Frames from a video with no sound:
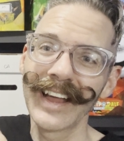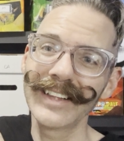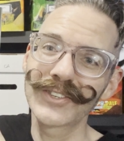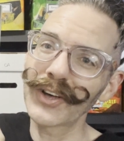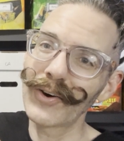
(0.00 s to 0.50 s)

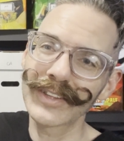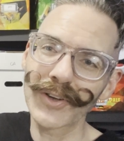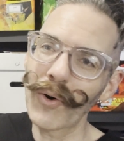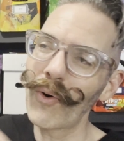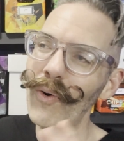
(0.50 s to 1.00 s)
And so it's
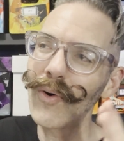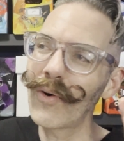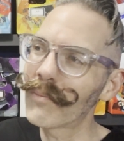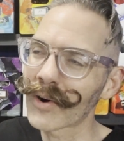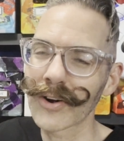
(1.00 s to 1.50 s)
a
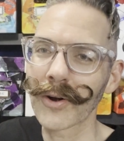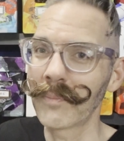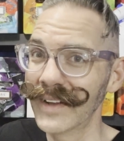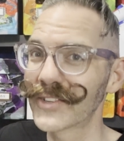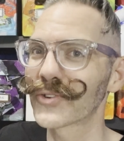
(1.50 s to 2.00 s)
whole murder
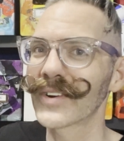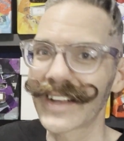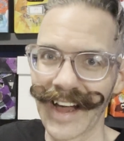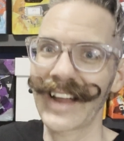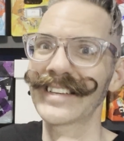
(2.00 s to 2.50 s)
mystery
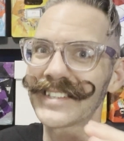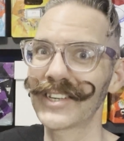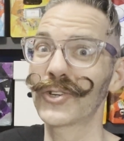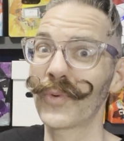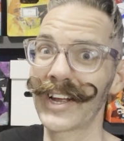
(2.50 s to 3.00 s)
kind of
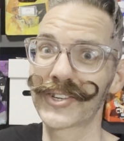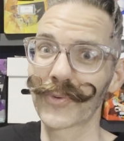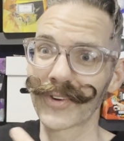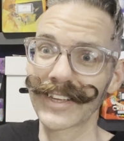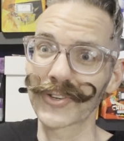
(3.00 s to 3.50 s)

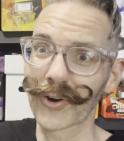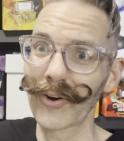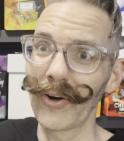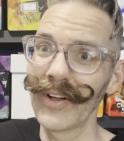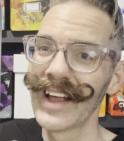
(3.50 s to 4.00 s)
situation where this
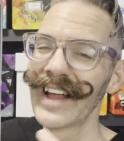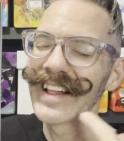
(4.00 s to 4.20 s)
girl